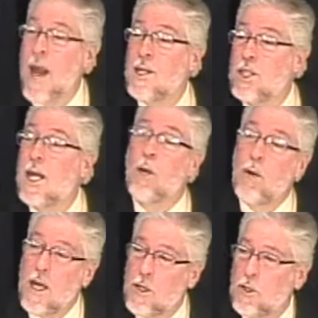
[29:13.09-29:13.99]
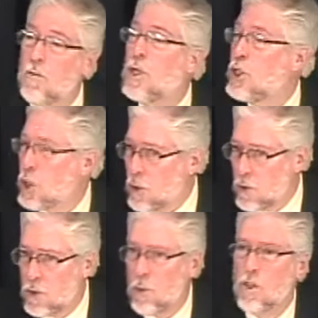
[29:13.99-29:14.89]
Antiquities of the
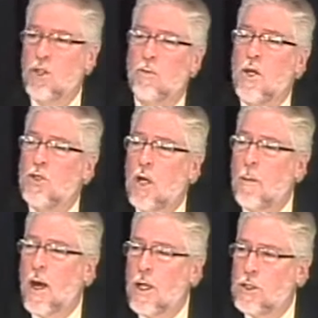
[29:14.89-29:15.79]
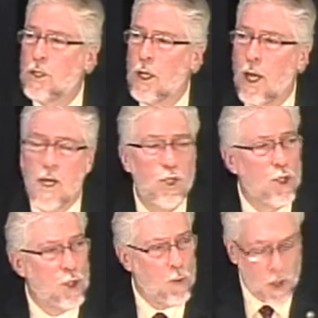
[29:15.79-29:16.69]
Jews, which is basically about
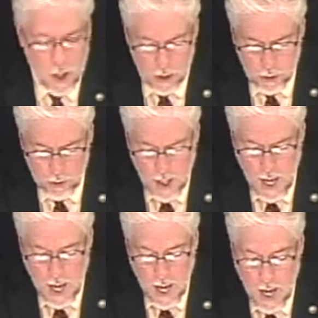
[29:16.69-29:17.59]
ancient Jewish history,